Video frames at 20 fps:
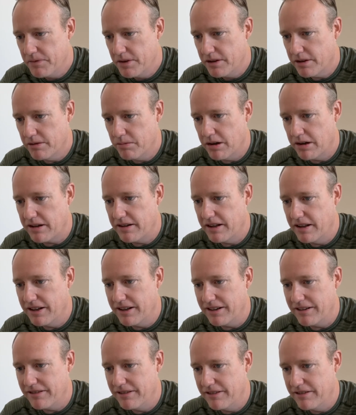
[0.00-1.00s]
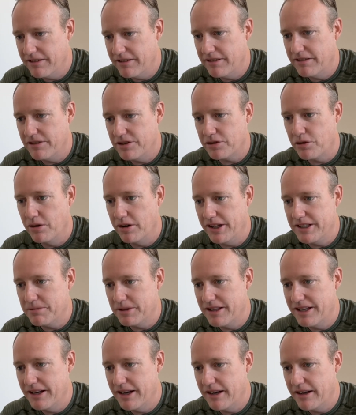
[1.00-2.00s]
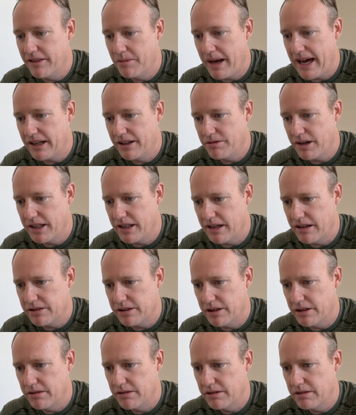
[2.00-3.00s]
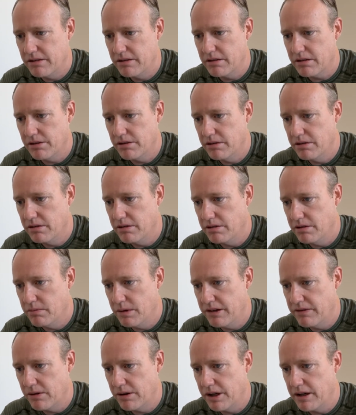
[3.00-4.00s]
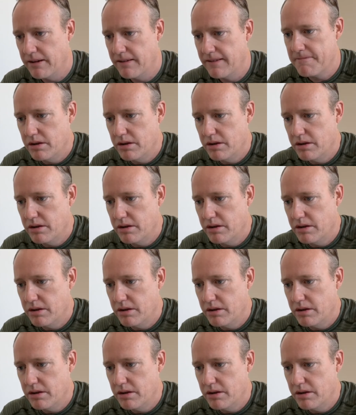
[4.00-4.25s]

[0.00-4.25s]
Good work. I think it just correlates with the package rate there, so good week for you.